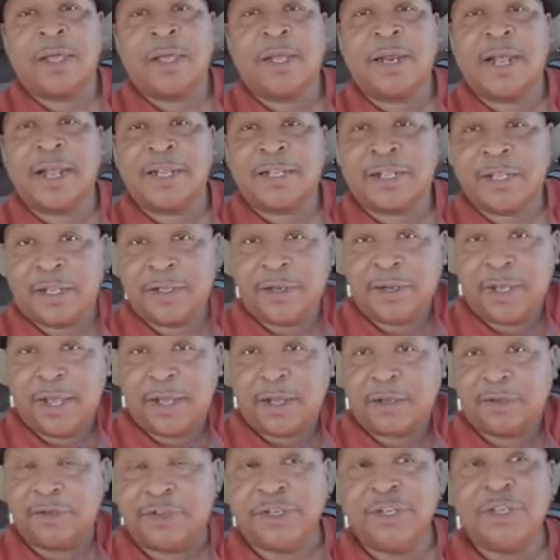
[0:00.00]
And I tell you
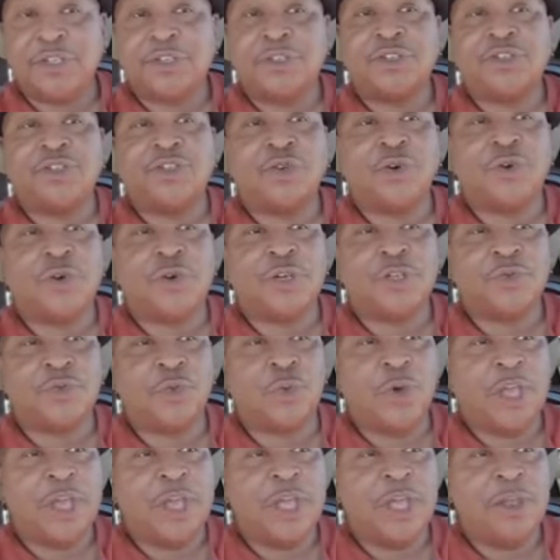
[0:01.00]
now, Jesus' joy is
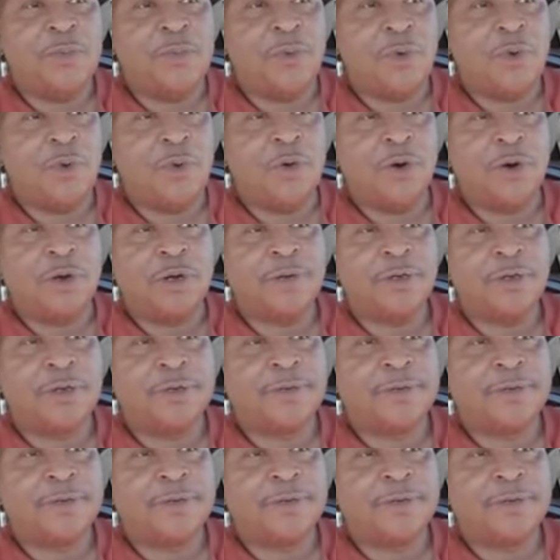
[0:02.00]
way more